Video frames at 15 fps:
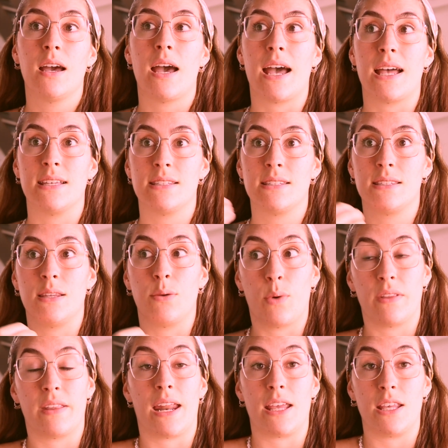as the
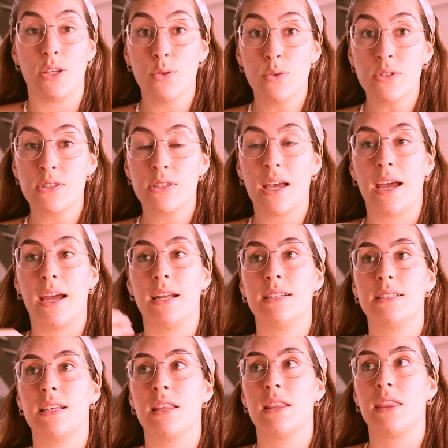one that I use, and